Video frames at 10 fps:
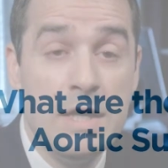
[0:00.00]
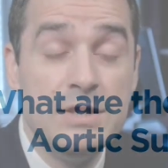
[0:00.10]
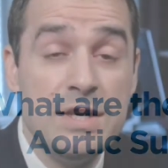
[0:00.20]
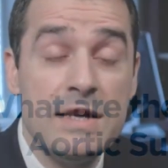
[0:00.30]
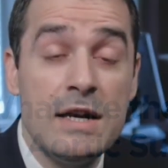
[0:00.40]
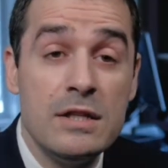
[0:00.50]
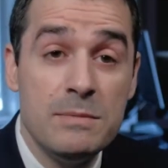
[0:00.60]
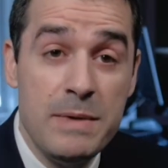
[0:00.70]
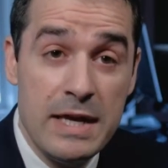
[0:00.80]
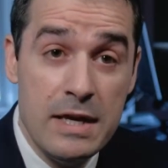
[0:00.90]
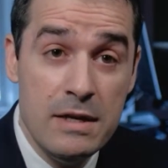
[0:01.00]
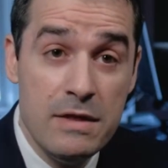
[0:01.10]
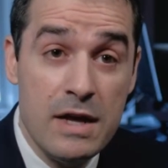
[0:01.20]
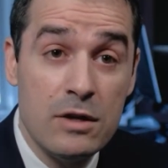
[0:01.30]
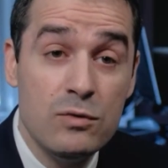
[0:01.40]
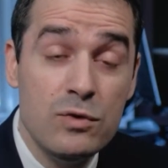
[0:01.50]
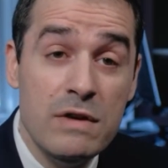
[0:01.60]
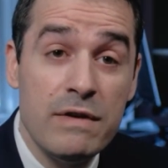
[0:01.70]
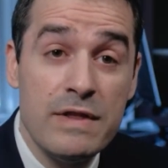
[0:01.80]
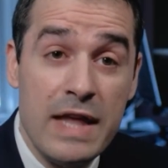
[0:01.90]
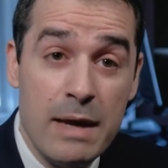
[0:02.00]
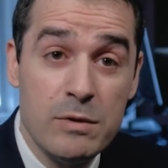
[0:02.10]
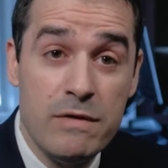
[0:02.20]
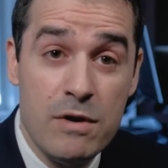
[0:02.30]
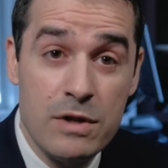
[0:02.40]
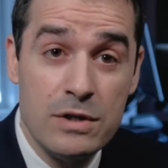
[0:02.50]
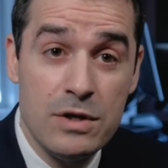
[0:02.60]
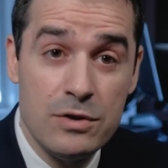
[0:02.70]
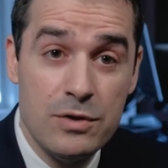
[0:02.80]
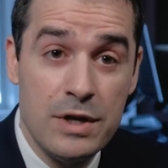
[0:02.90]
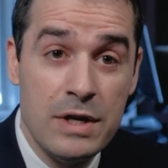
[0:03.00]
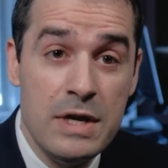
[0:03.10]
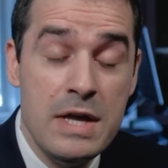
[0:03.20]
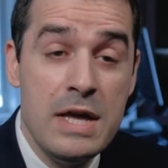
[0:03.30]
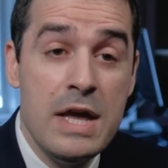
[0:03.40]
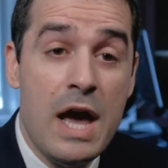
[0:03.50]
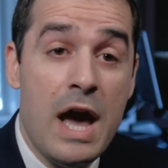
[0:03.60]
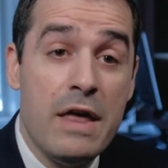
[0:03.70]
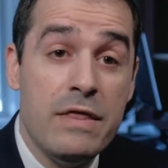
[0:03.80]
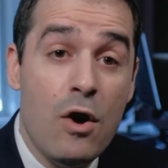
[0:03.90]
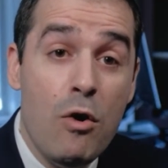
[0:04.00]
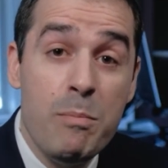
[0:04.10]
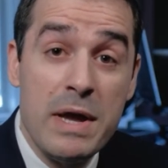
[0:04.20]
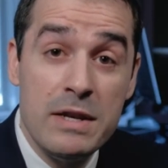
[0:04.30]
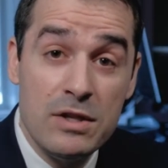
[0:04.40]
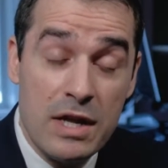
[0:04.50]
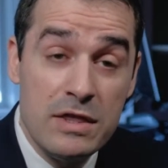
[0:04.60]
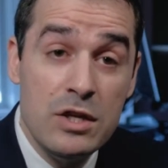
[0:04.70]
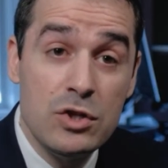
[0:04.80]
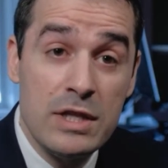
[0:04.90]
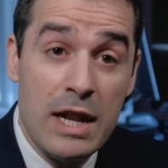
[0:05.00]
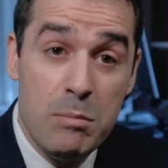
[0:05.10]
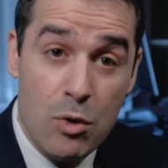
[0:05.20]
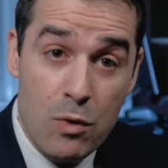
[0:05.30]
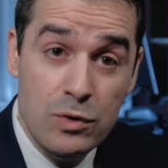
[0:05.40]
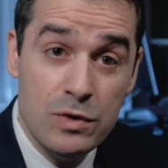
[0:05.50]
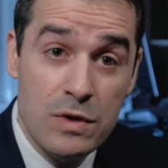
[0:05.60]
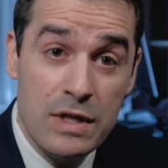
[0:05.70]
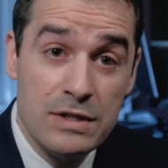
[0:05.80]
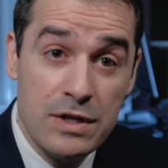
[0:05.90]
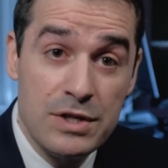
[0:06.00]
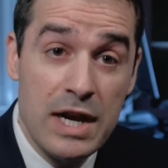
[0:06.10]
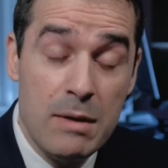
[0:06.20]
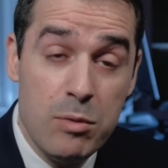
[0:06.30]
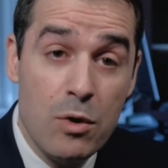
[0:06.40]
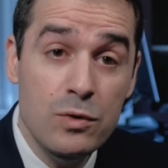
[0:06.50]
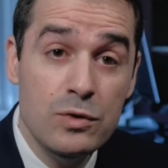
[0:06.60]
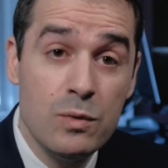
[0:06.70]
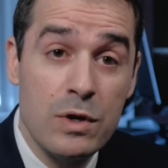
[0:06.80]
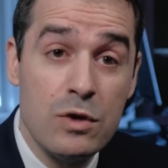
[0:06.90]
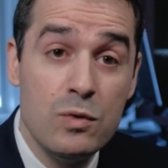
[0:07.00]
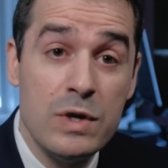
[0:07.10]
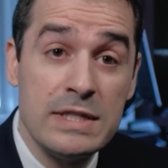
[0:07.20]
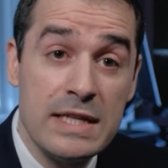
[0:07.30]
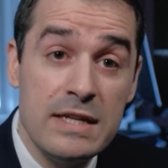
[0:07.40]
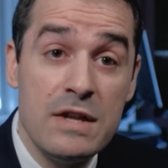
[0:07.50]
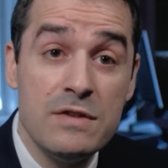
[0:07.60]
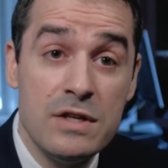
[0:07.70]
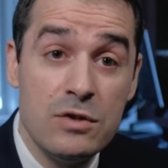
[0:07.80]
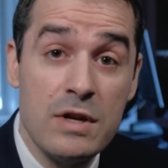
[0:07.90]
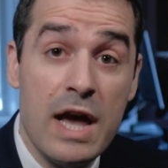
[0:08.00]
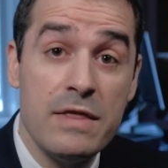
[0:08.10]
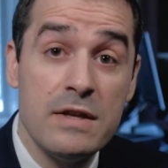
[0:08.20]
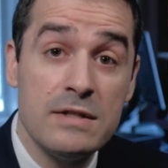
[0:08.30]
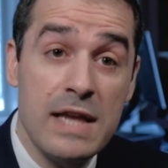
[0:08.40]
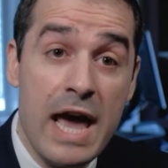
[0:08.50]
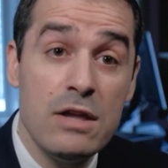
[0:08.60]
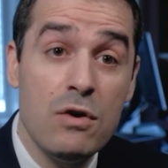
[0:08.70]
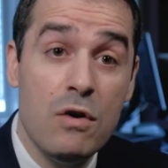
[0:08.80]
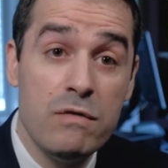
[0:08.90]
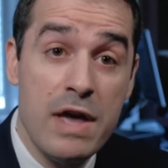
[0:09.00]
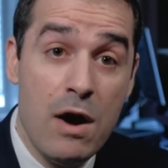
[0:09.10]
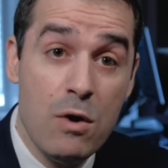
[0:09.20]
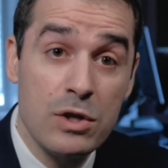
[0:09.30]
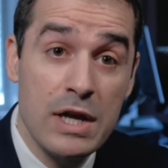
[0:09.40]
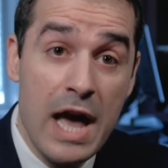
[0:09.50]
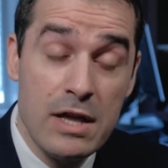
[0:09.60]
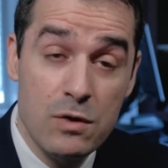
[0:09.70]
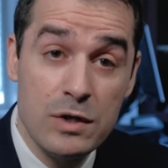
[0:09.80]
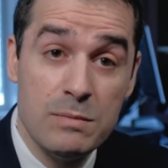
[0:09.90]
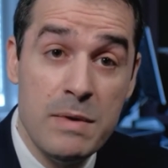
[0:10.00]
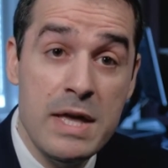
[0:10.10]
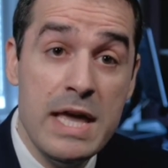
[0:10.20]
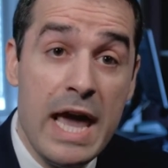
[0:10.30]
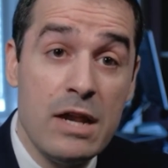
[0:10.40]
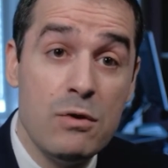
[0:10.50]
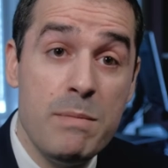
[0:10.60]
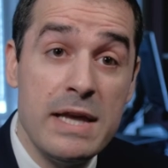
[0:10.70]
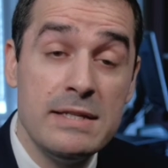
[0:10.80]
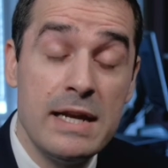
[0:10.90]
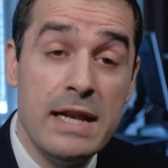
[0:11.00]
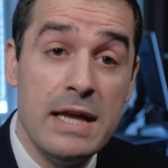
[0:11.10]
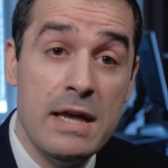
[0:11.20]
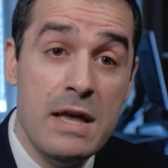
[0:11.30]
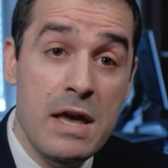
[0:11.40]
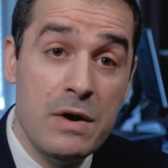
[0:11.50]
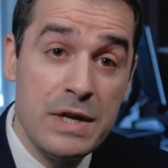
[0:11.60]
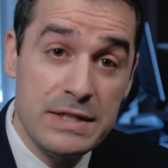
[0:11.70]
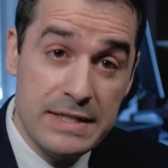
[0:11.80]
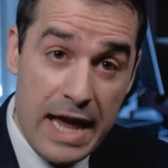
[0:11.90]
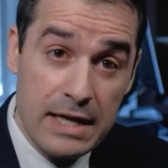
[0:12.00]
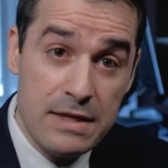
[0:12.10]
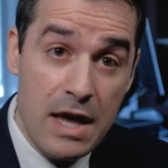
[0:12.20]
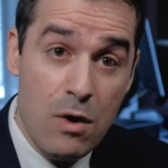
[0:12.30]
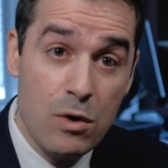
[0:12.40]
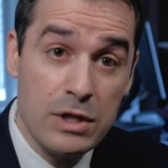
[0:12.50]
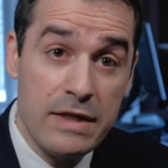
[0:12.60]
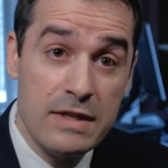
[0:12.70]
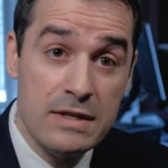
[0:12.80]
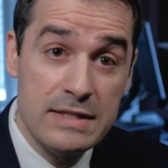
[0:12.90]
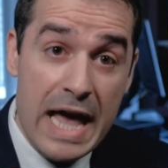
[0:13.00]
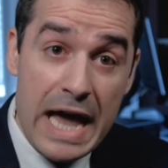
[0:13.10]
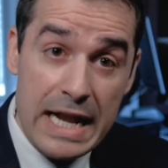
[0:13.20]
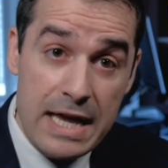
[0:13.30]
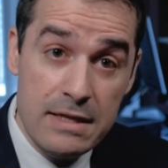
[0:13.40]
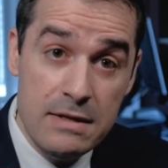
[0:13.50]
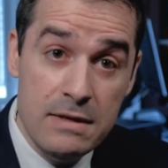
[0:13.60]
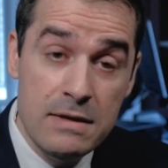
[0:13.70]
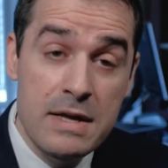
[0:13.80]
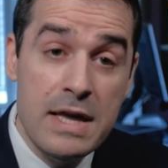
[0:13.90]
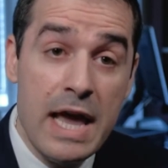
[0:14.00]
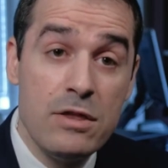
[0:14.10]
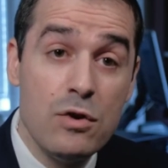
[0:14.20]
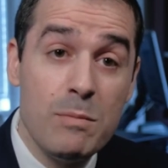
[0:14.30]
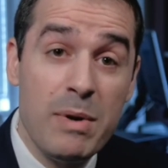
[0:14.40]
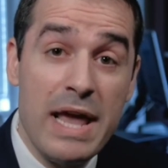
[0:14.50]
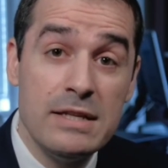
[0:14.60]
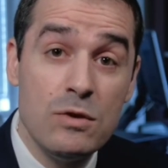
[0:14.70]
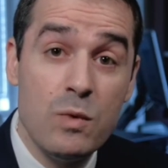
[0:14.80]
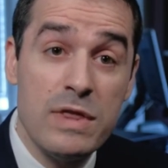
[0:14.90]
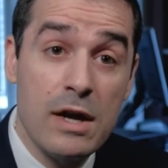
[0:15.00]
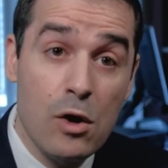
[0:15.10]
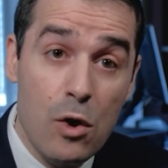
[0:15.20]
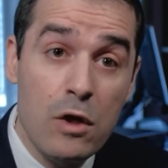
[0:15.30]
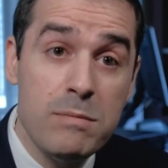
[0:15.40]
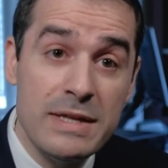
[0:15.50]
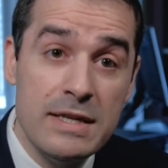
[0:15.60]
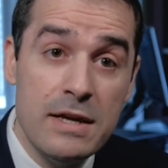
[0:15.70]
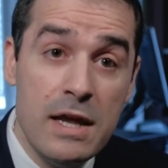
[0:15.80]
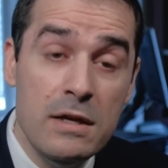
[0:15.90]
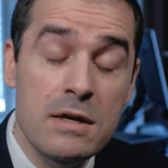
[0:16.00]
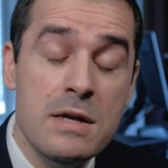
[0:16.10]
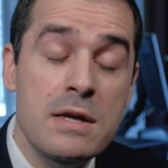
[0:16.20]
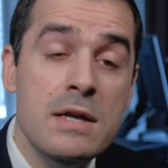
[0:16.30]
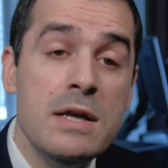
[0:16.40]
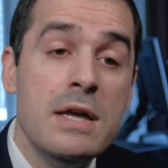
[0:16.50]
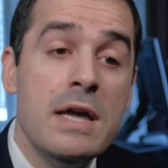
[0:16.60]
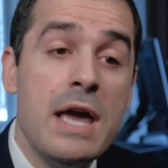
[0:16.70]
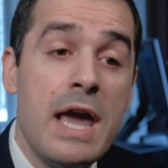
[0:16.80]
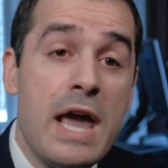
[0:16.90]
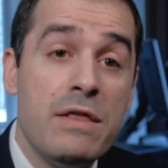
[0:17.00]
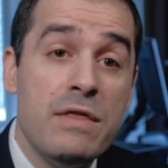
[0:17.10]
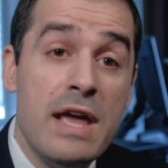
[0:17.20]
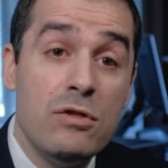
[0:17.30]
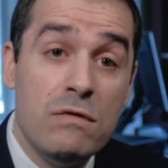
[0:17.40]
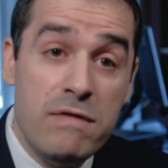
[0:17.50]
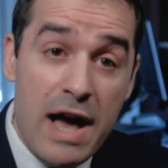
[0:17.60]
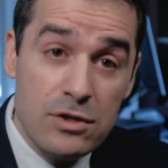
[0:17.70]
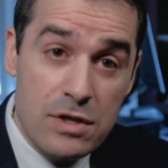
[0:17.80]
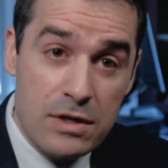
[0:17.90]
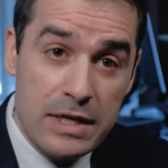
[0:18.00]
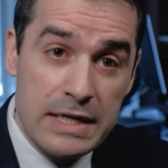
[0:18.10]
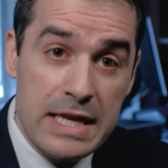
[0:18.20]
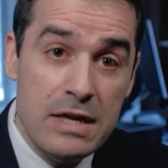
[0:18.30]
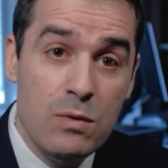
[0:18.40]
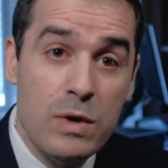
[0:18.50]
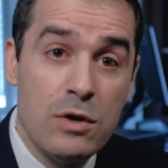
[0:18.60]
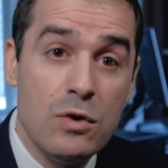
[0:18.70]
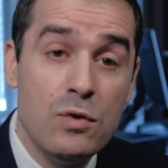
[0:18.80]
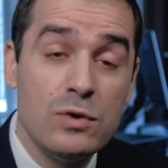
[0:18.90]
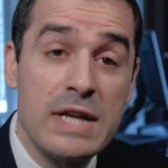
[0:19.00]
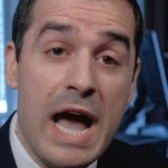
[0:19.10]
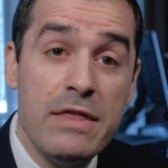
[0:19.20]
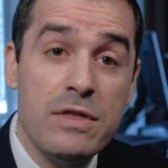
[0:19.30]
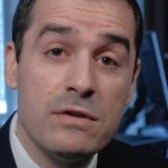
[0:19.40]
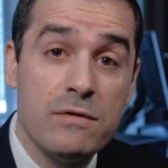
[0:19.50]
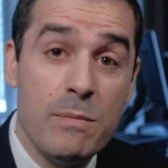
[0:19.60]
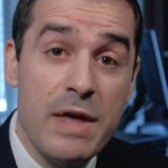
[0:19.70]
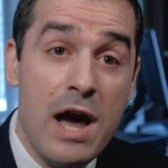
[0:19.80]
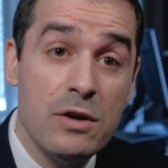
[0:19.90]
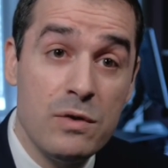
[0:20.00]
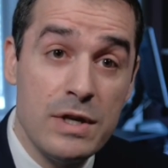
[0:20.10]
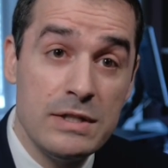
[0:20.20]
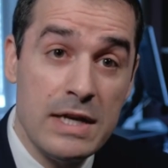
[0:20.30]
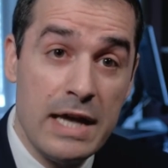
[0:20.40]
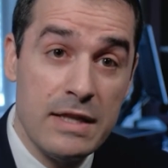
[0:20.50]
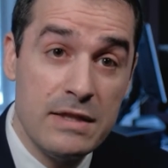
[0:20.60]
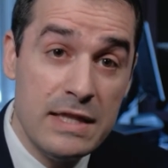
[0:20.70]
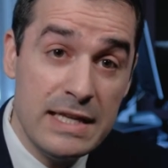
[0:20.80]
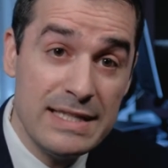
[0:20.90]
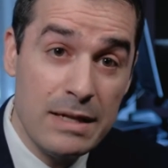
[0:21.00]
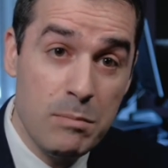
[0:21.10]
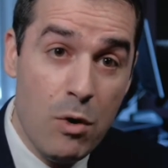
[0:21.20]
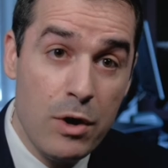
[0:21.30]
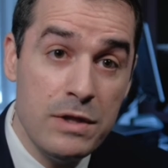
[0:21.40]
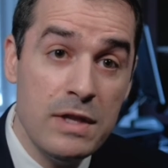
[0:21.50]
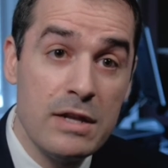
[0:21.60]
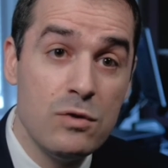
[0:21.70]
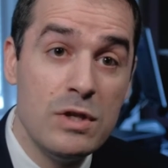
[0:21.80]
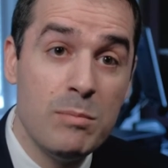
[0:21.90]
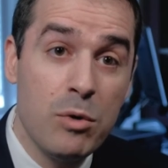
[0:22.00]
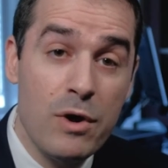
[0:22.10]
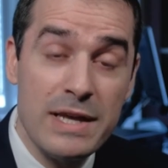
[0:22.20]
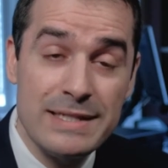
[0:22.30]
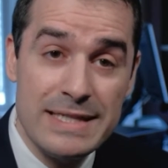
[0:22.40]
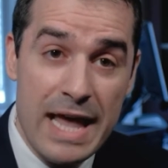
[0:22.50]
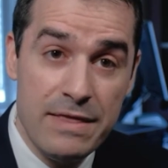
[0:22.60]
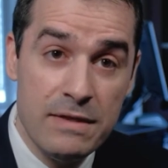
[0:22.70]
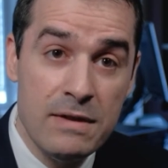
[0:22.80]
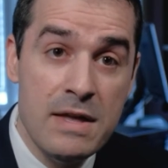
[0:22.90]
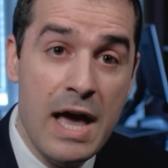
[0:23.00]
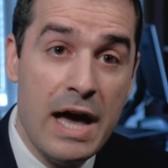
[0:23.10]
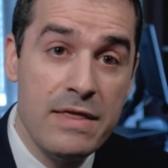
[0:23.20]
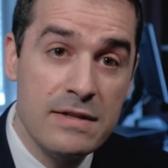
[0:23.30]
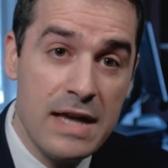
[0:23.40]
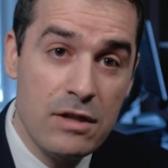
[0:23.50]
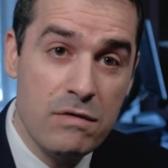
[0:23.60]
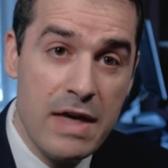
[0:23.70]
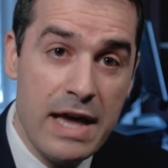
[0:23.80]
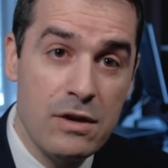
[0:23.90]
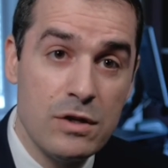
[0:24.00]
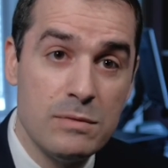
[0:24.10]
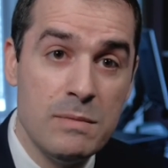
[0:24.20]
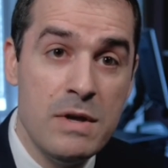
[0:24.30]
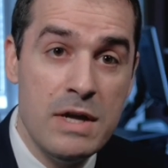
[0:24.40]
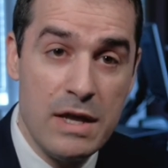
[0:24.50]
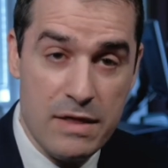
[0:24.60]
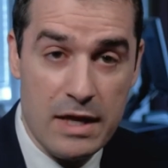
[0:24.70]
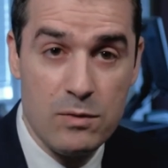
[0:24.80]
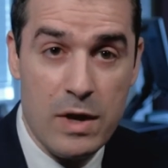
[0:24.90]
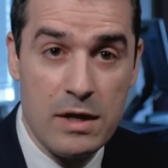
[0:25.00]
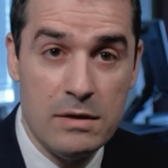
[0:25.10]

Generally speaking, there are two different types of aortic surgery. Uh, the open traditional approach, the surgical approach, where you do a skin incision at the site of the aortic aneurysm and you basically resect the aorta that is dilated and you replace it with a cloth material and the endovascular technique, where you use catheters from the arteries at a distant point and you deploy a stent at the site of the aneurysm in that way.